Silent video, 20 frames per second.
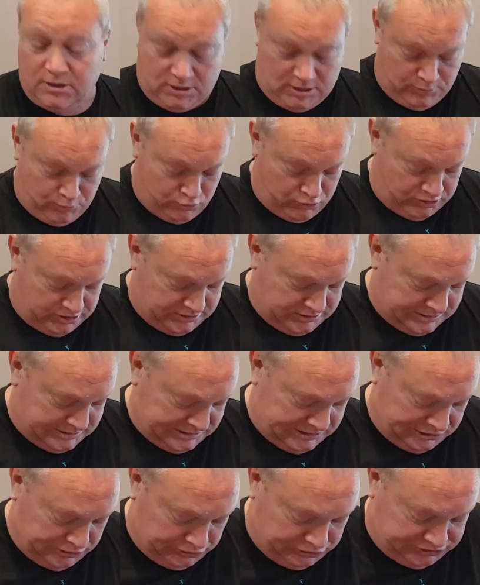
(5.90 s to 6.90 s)
I'm wearing
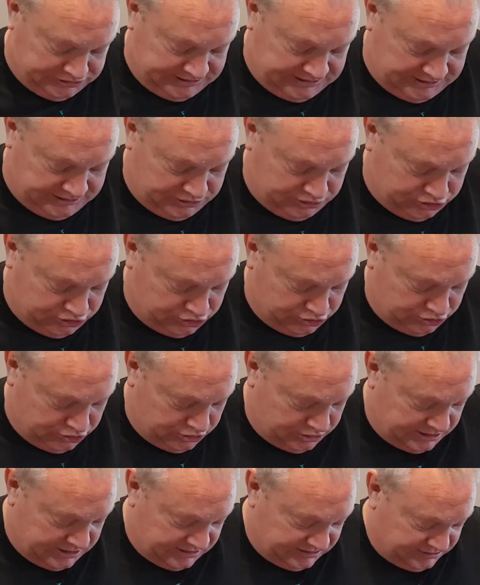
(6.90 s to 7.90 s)
a New Zealand
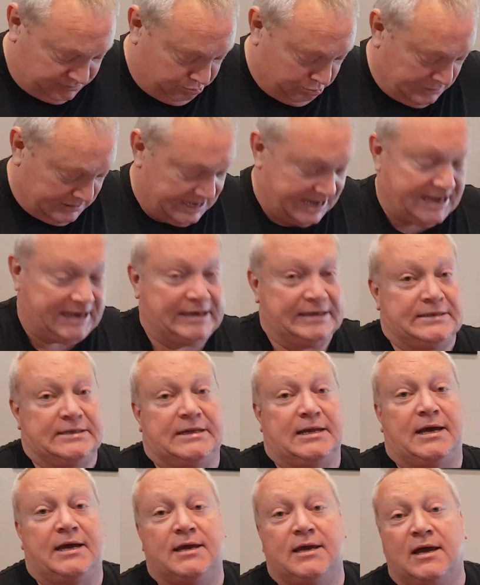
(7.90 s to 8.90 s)
shirt and it's black
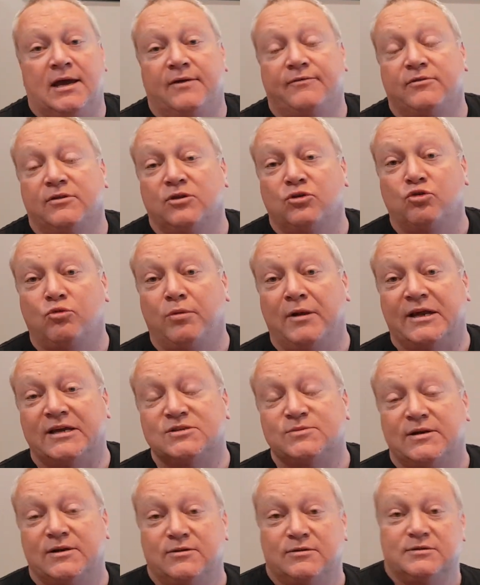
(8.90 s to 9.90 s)
today after the All
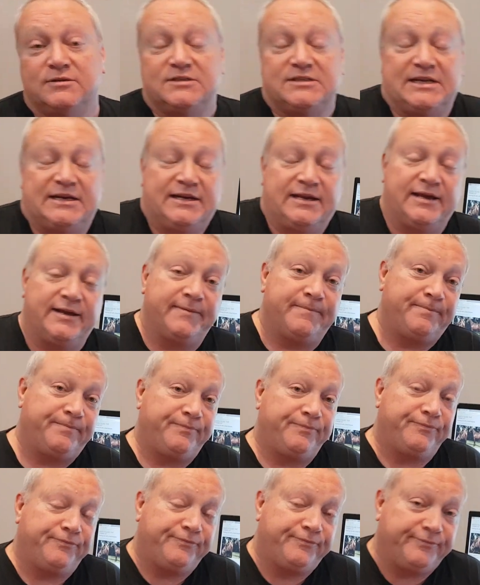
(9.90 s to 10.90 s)
Blacks won on Saturday.
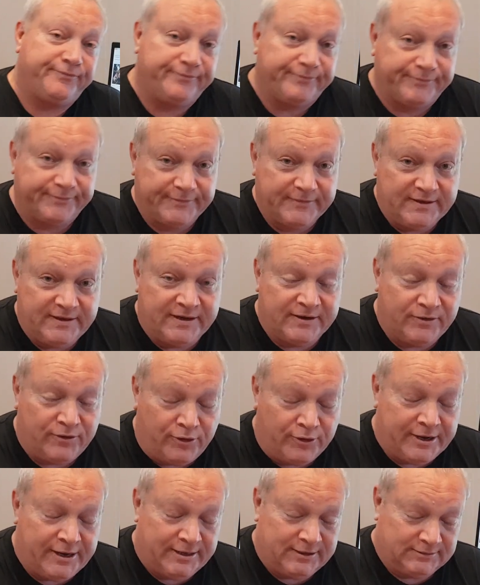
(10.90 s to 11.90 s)
In
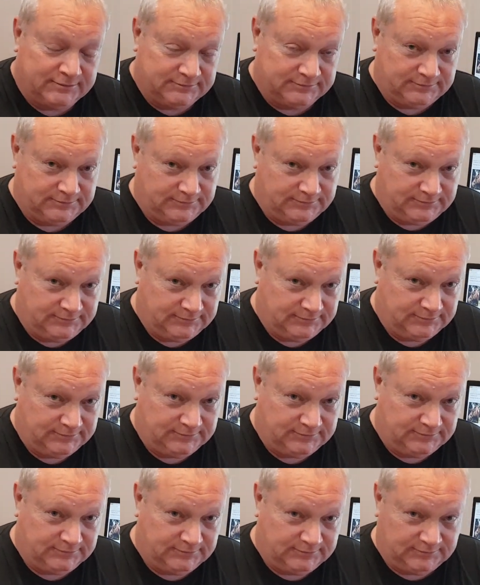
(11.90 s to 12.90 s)
honour
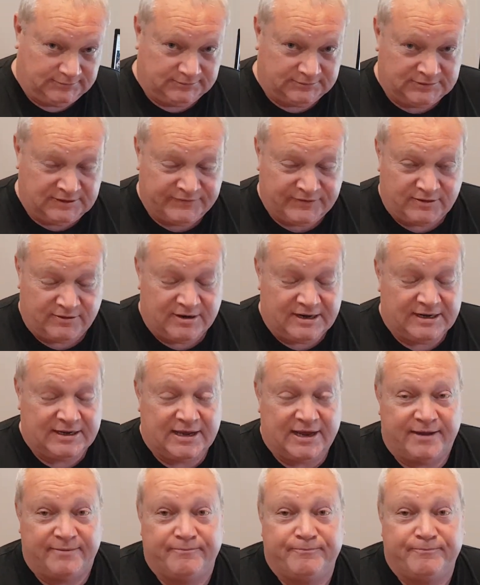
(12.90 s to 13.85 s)
of a great game.